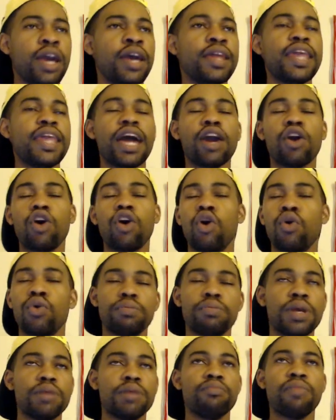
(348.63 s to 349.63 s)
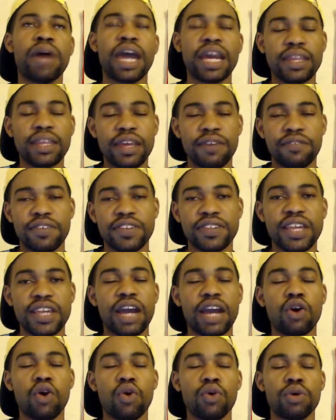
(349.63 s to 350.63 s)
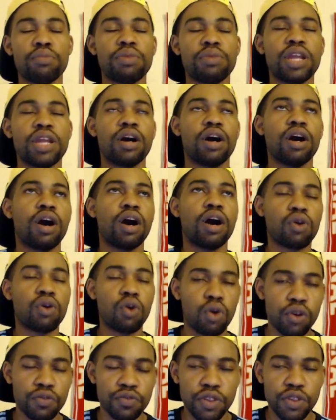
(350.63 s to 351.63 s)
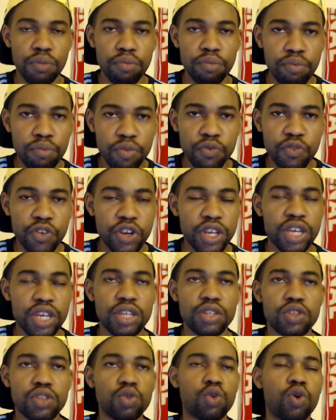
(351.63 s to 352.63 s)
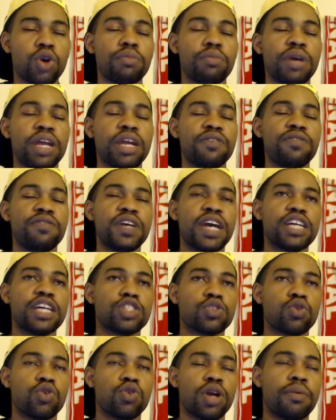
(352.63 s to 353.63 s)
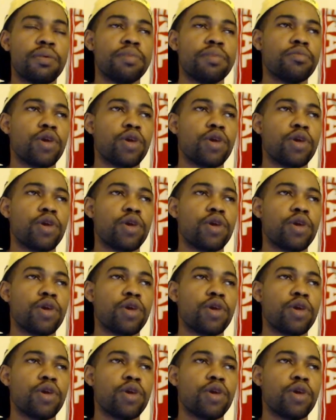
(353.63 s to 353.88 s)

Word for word: That goal would have been magnificent. That goal would have been a, a goal of the freaking tournament if he had scored that, man.